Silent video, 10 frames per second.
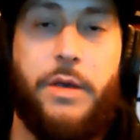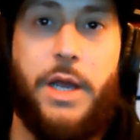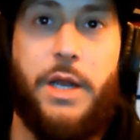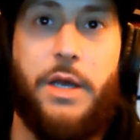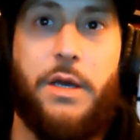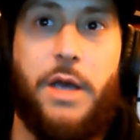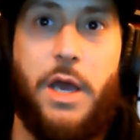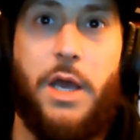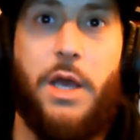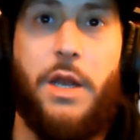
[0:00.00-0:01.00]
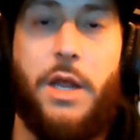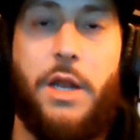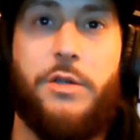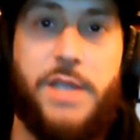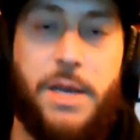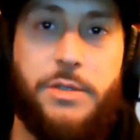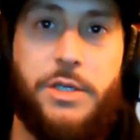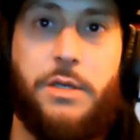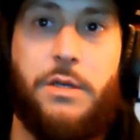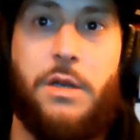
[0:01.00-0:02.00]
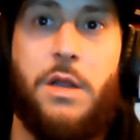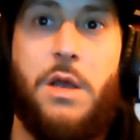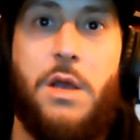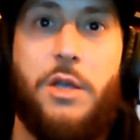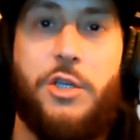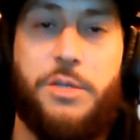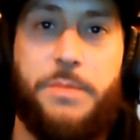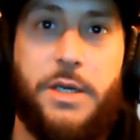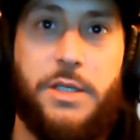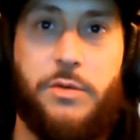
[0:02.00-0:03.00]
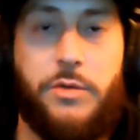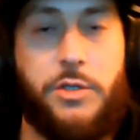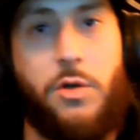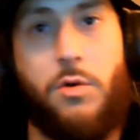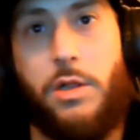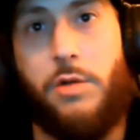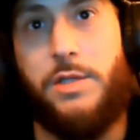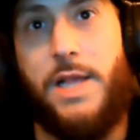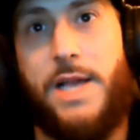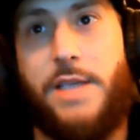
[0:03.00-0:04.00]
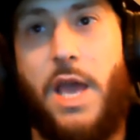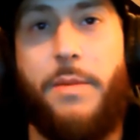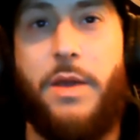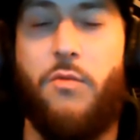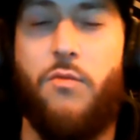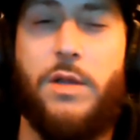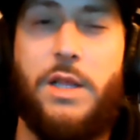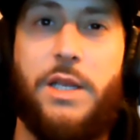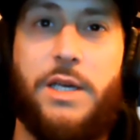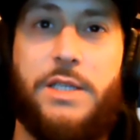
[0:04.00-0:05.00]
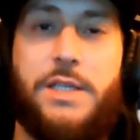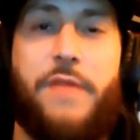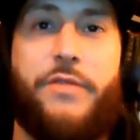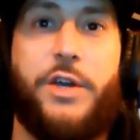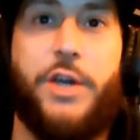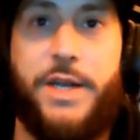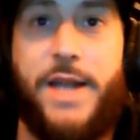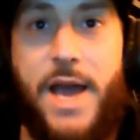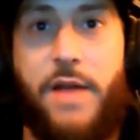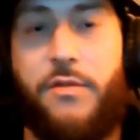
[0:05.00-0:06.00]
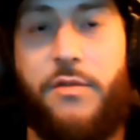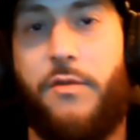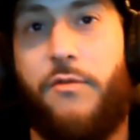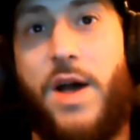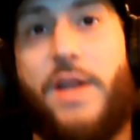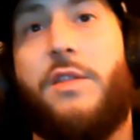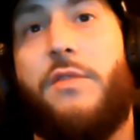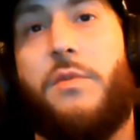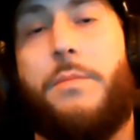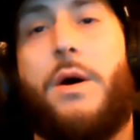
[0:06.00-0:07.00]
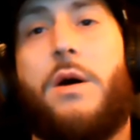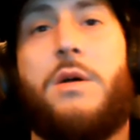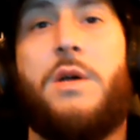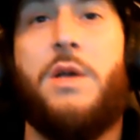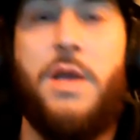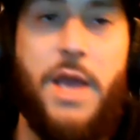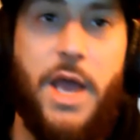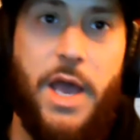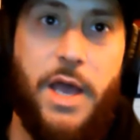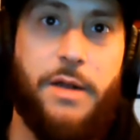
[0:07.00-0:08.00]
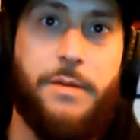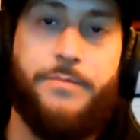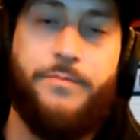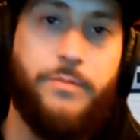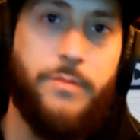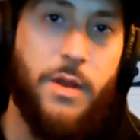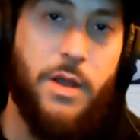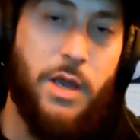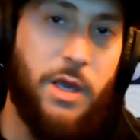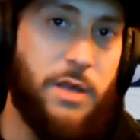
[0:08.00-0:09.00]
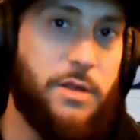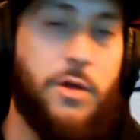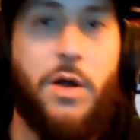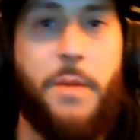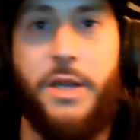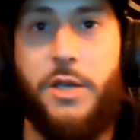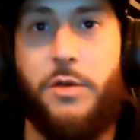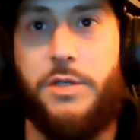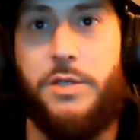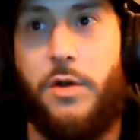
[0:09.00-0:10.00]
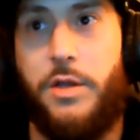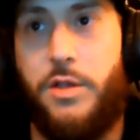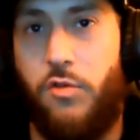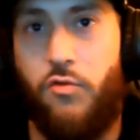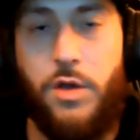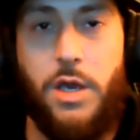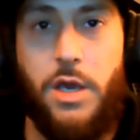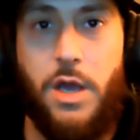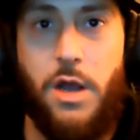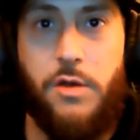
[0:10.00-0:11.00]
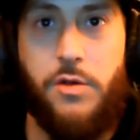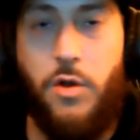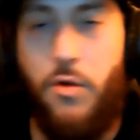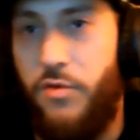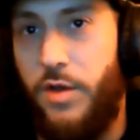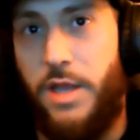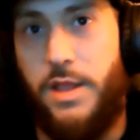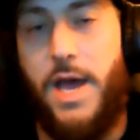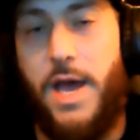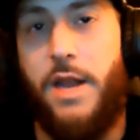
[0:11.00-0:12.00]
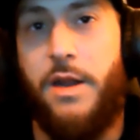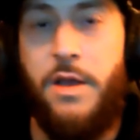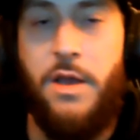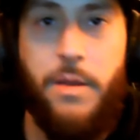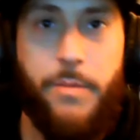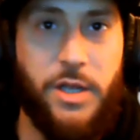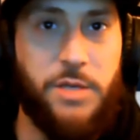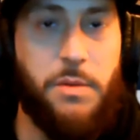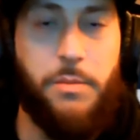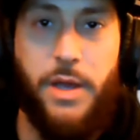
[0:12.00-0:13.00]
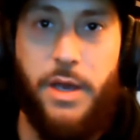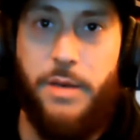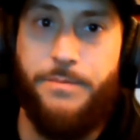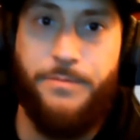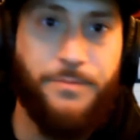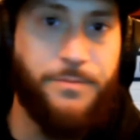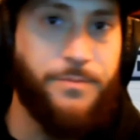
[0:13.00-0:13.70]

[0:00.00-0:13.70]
getting an interception just because he was so close last game. He really does have a good knack for finding the football, and he's still coming into his own. It's his rookie year, so don't forget that. But he's been playing